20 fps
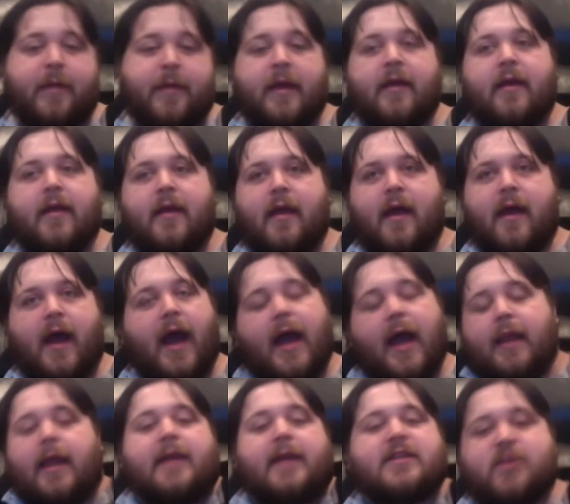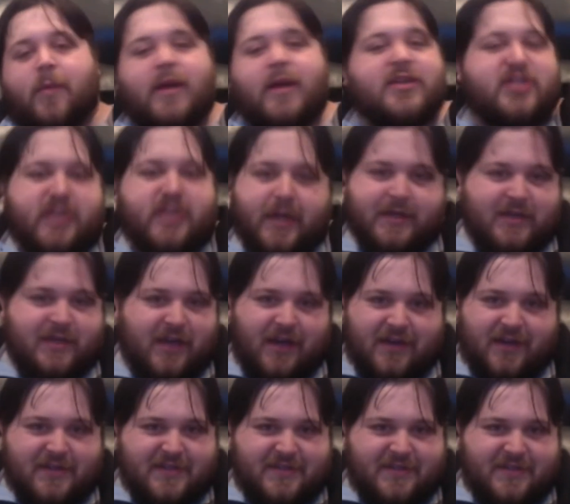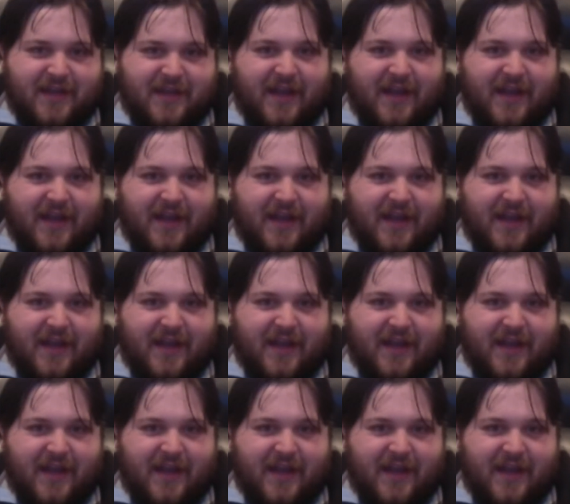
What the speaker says: but I like to watch TikToks.